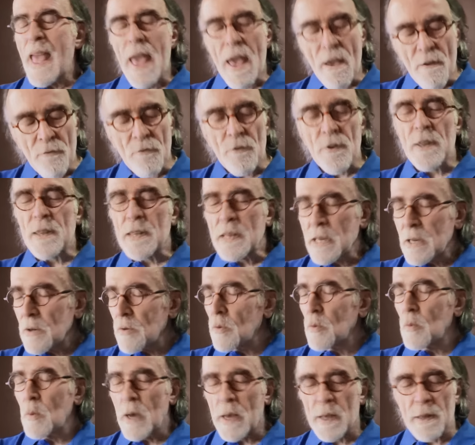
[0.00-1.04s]
every
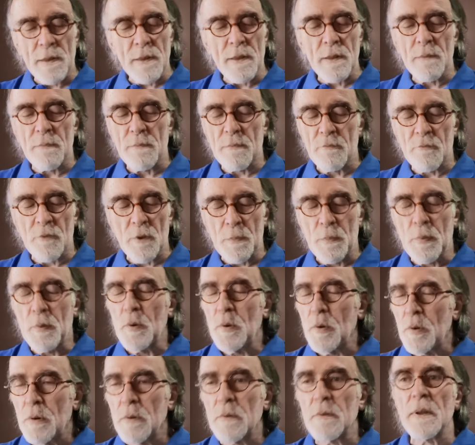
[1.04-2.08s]
single WASDE
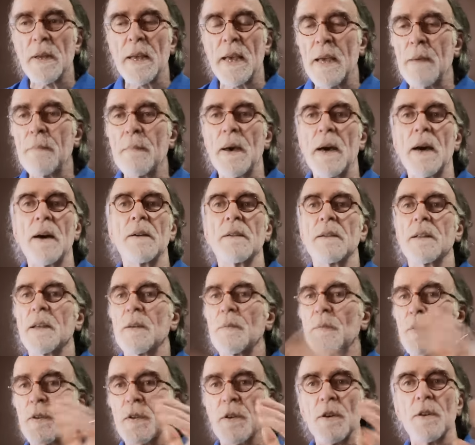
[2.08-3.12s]
report came out.
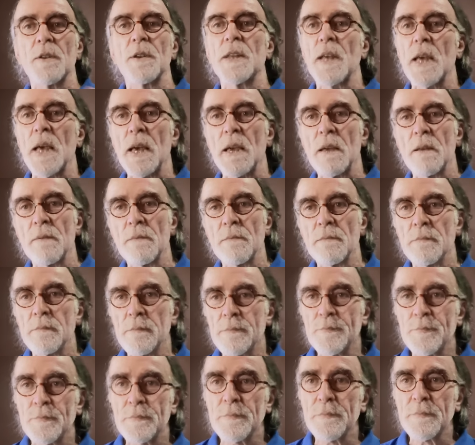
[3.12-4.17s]
It was a good day.
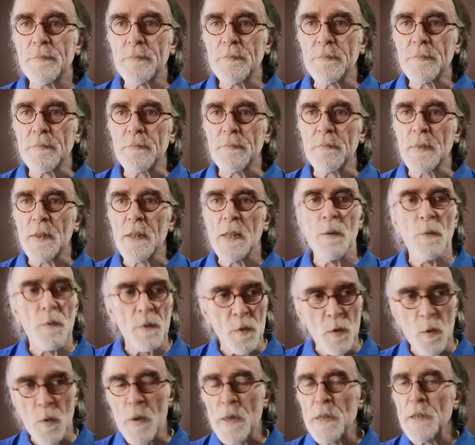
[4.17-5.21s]
It
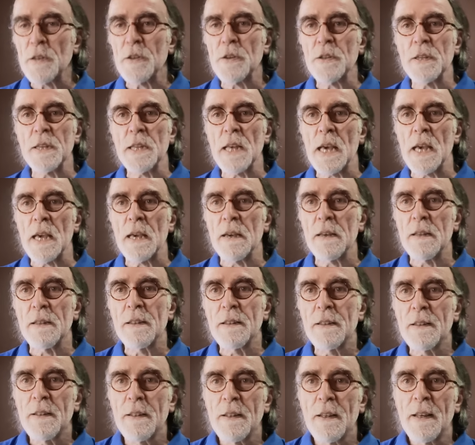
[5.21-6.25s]
was always a good day.
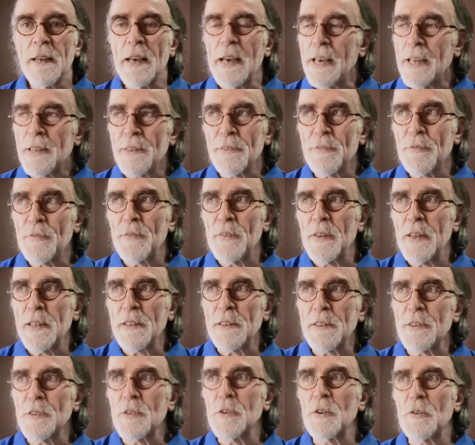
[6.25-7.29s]
And it's,
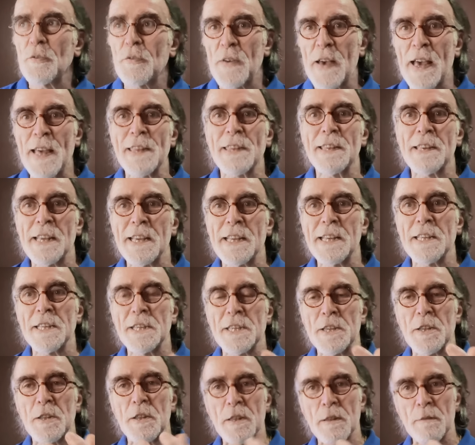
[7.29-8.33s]
it's sort of fascinating
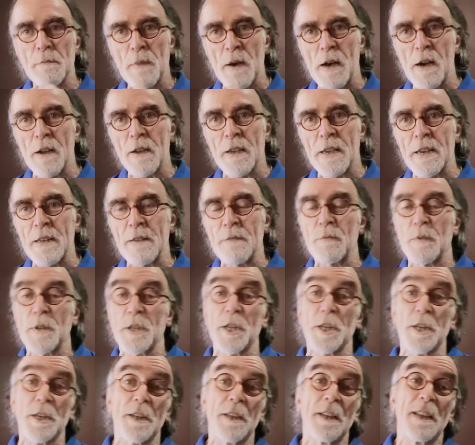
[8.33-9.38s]
to know that the market,
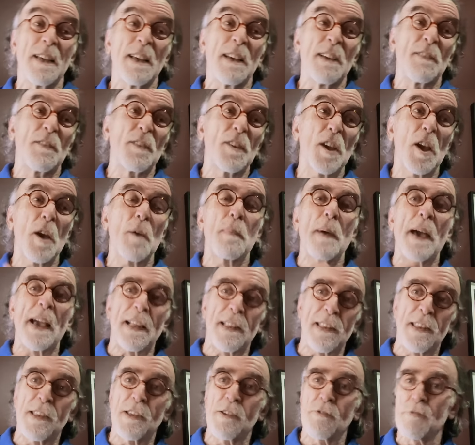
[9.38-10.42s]
which if you go
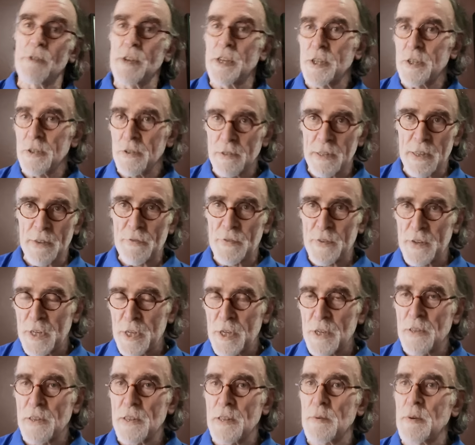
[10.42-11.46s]
back to the original
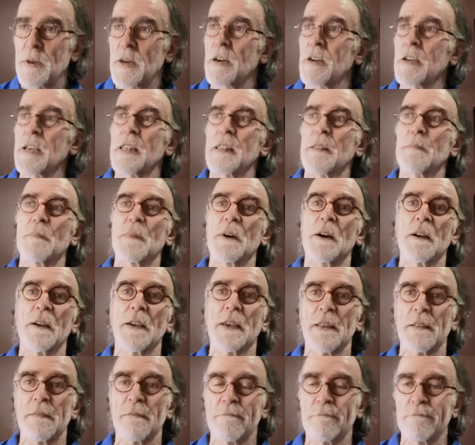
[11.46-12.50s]
definitions of the market, the
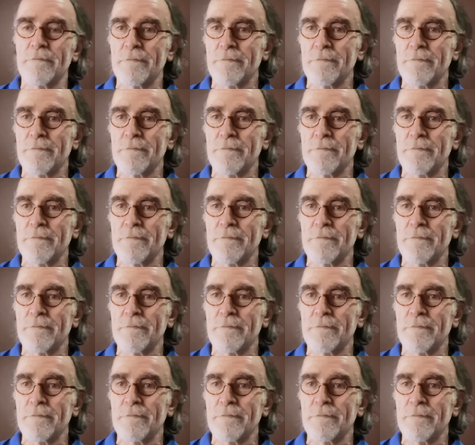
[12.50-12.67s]
market